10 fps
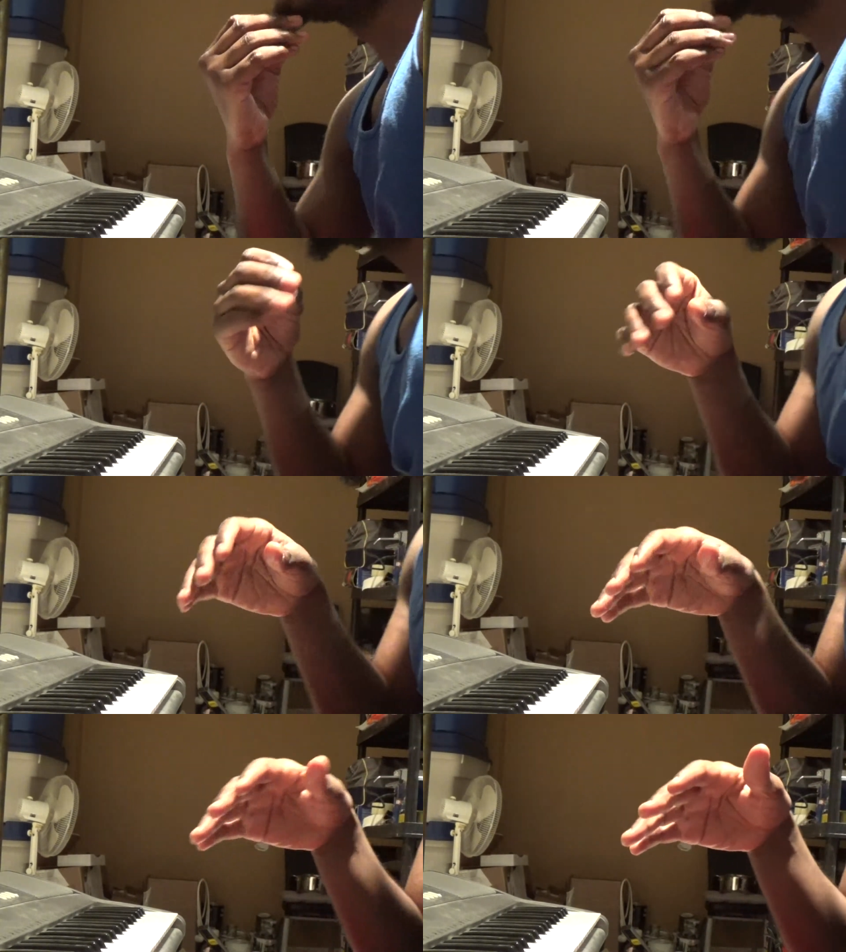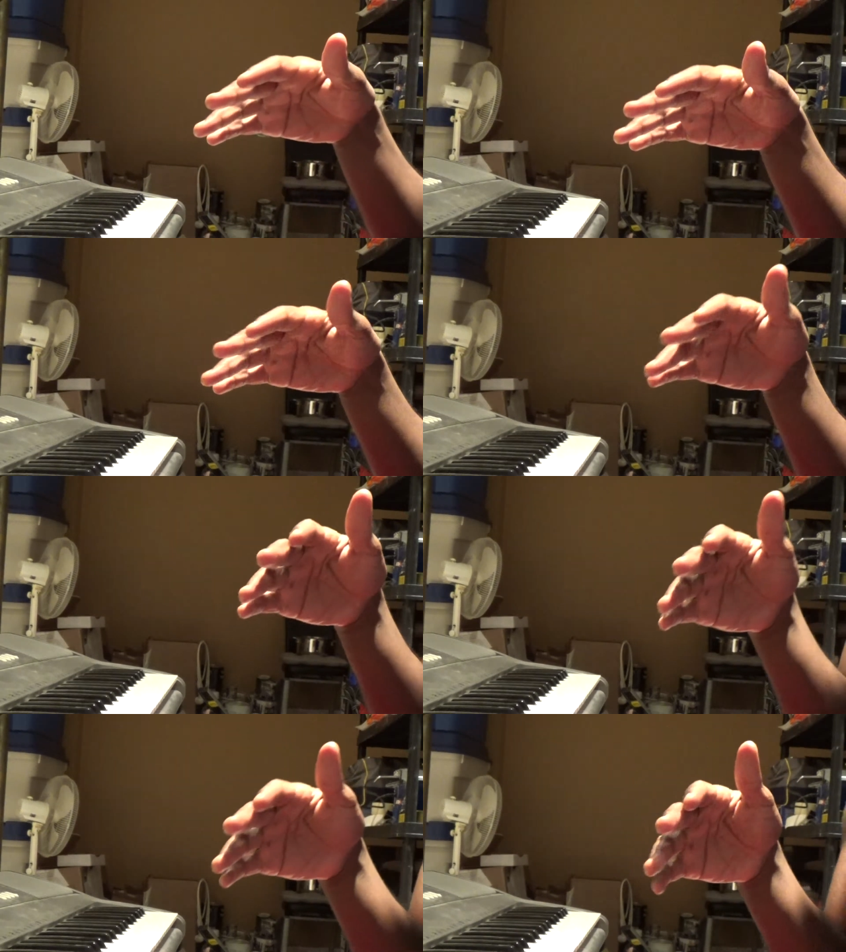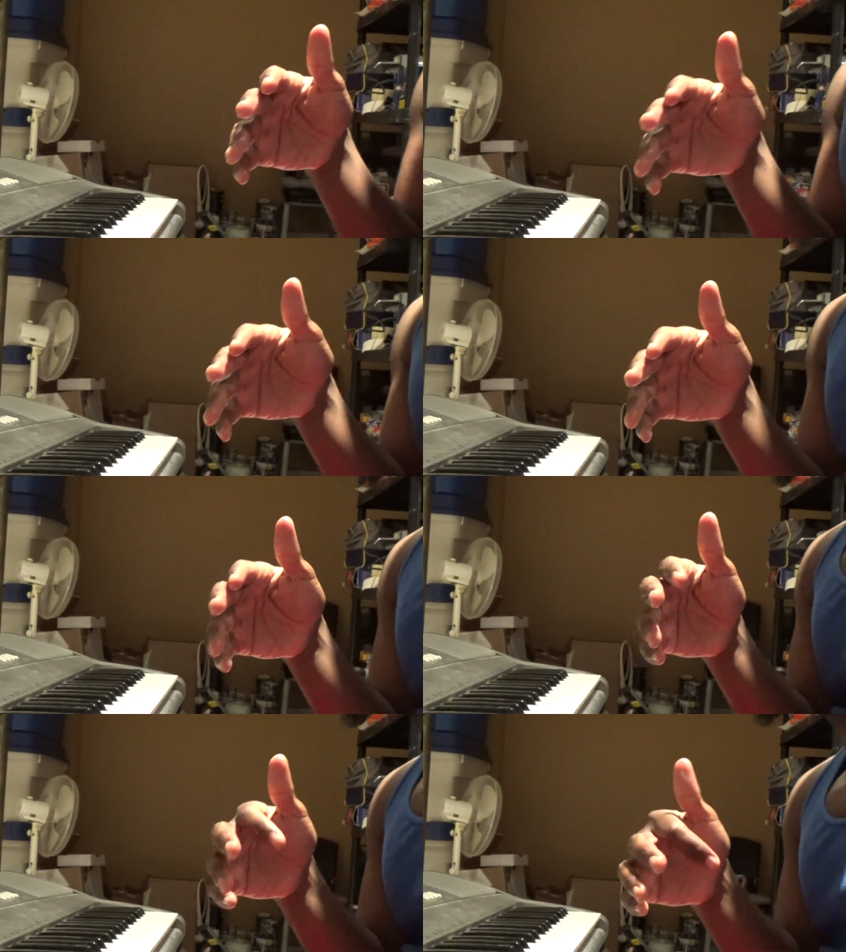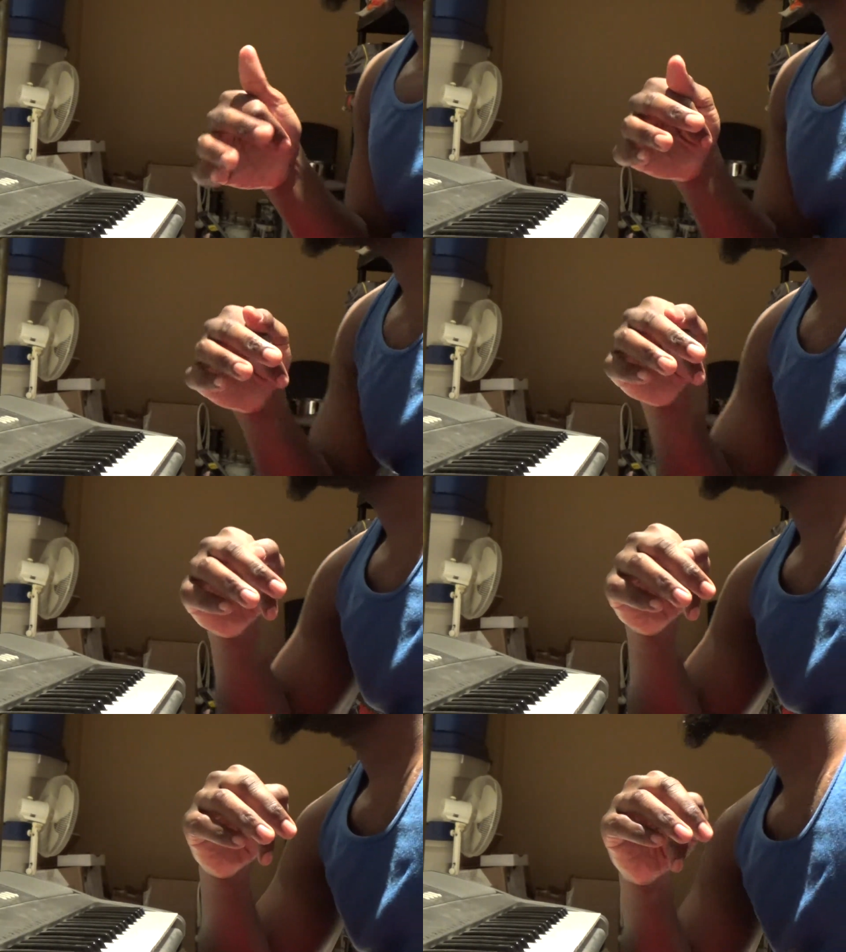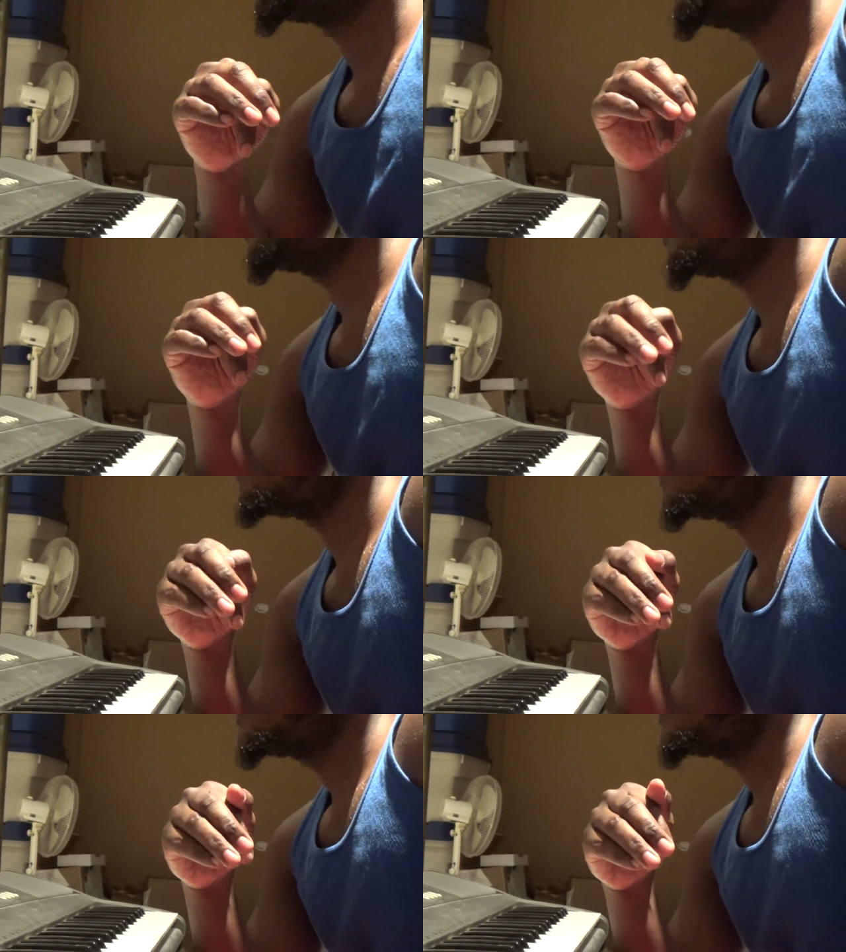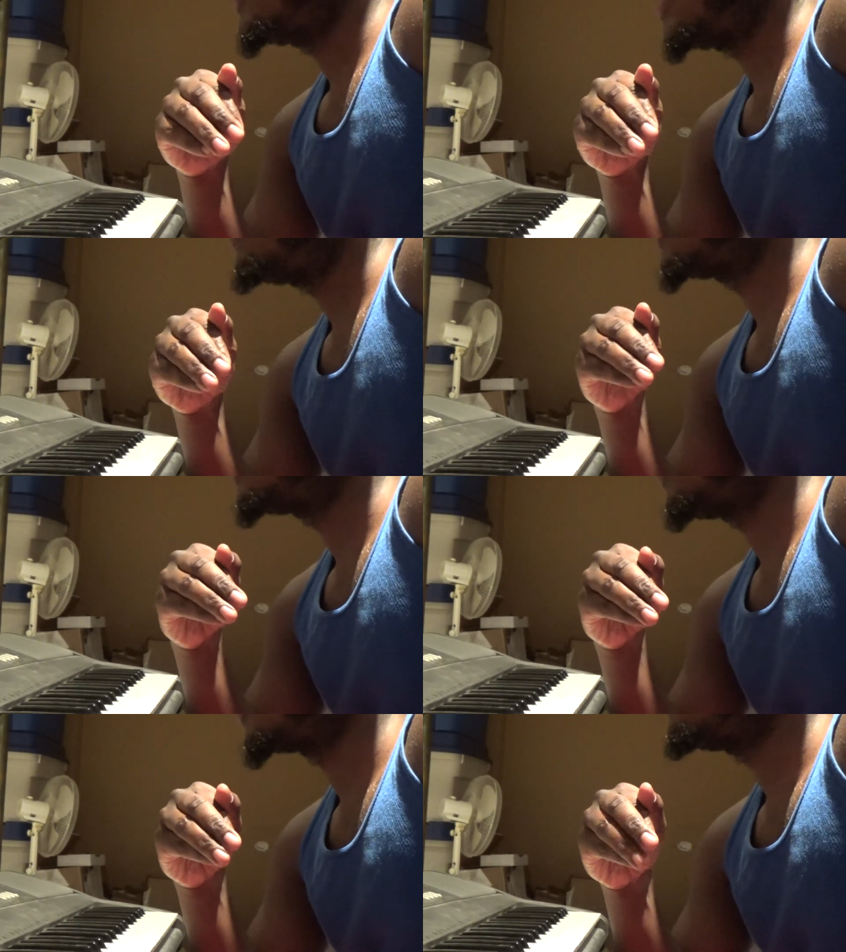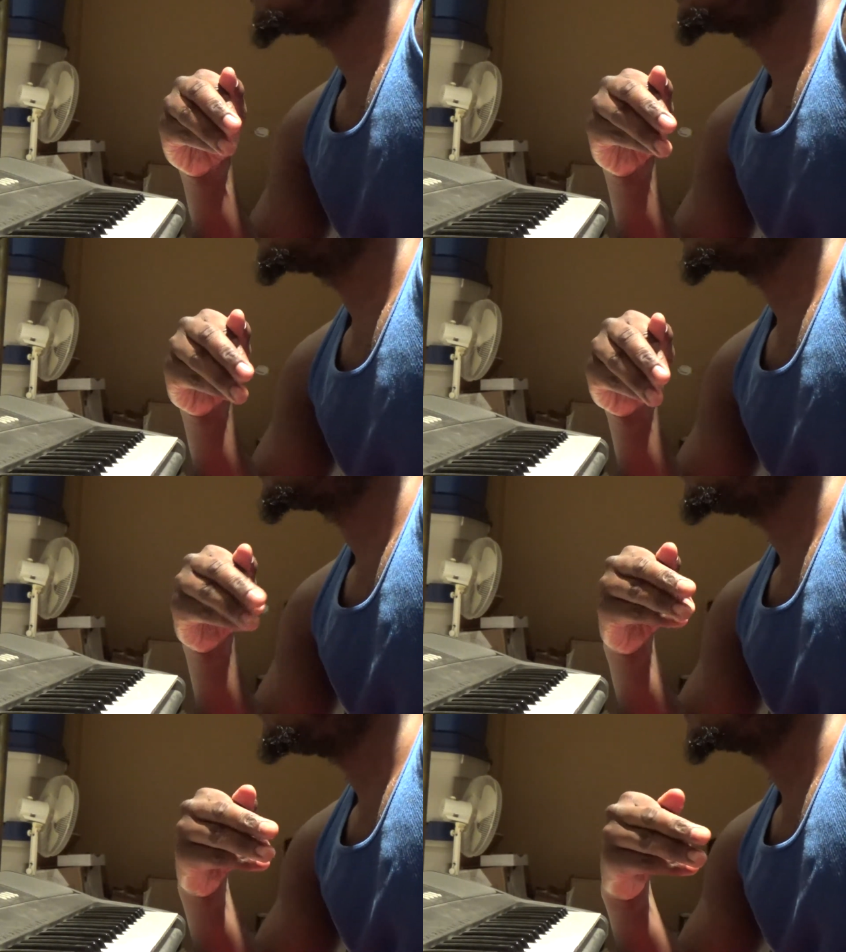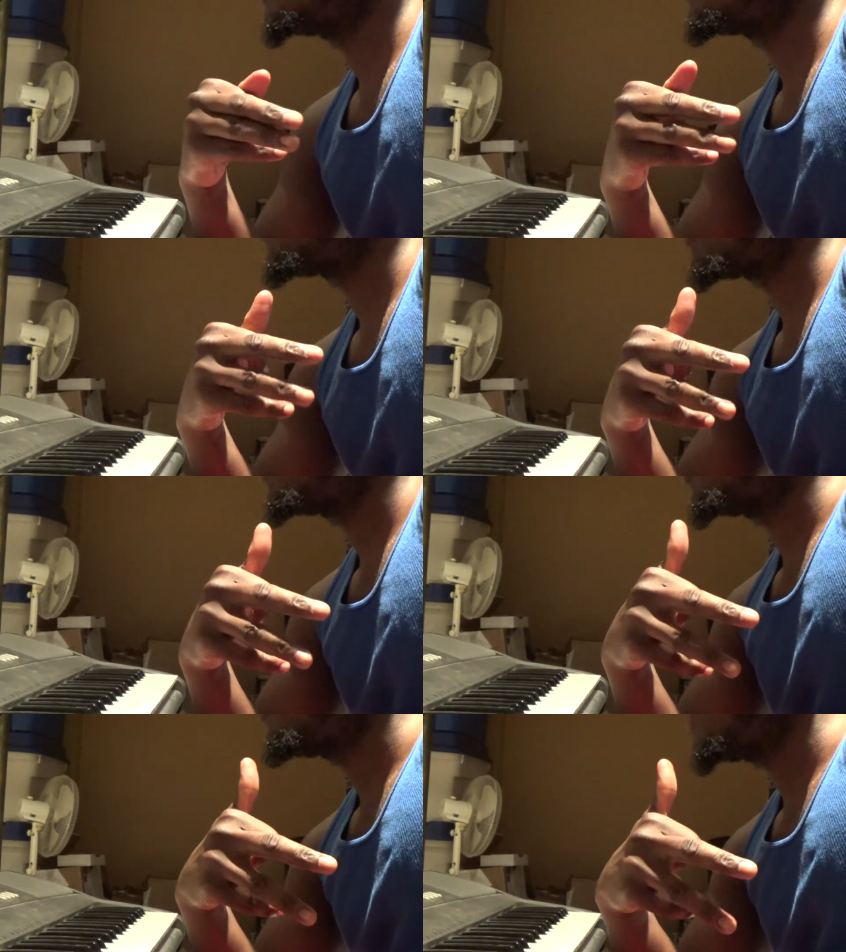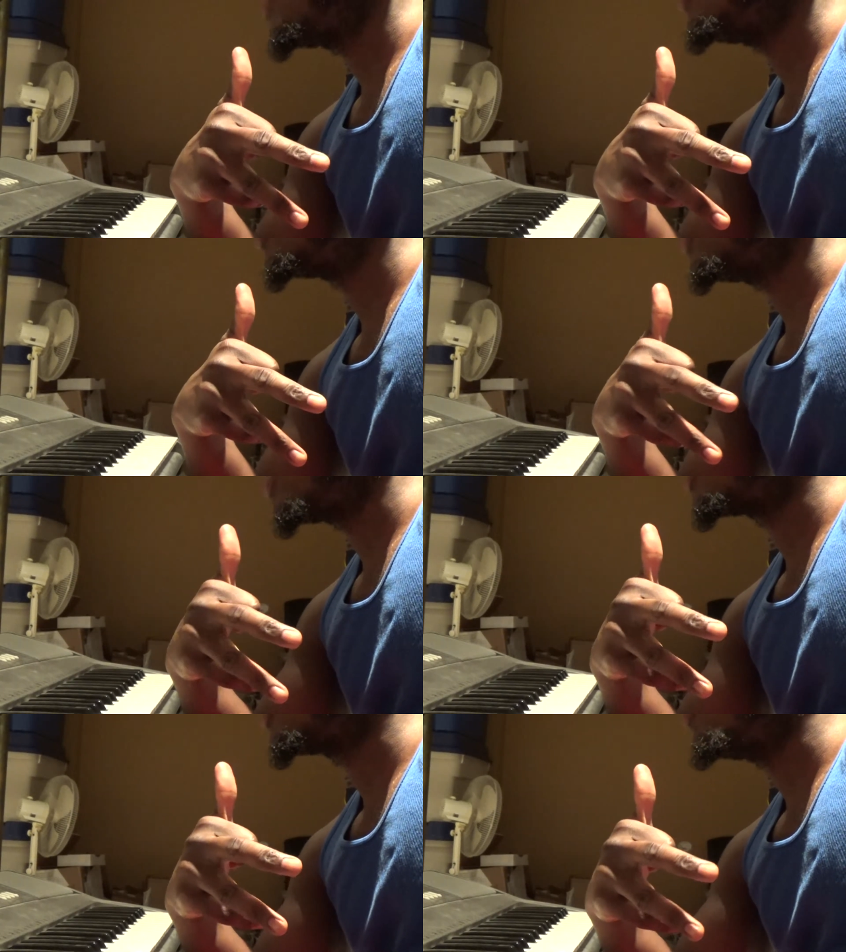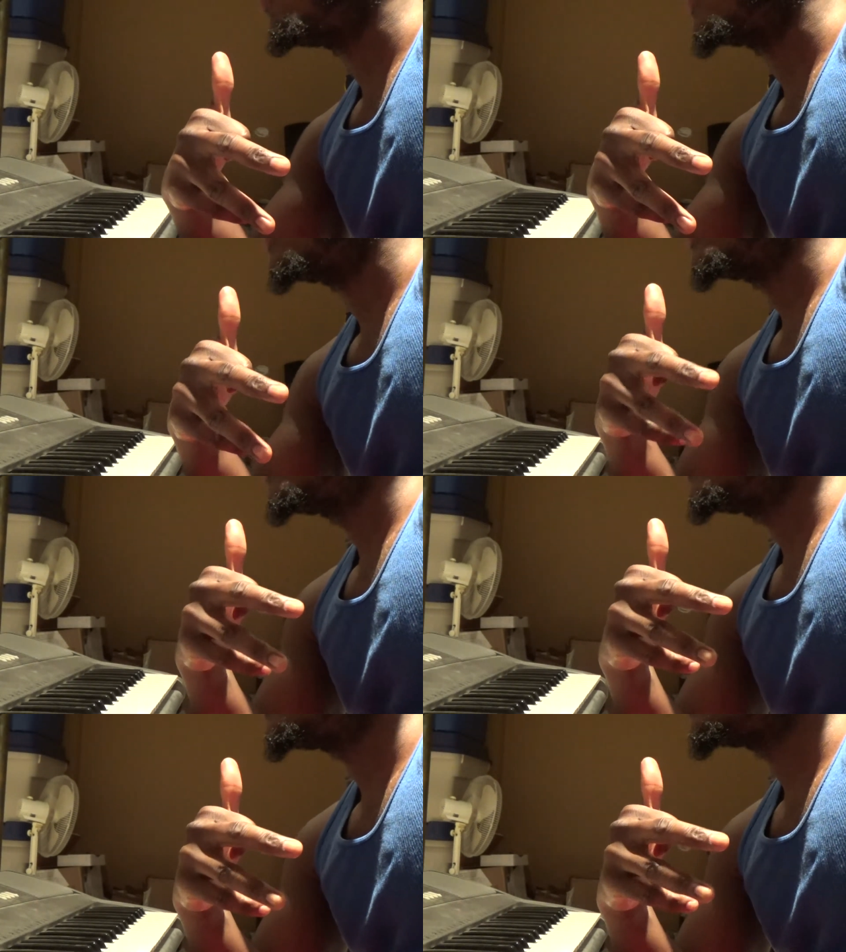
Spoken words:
No face is visible, so there are no lips to read.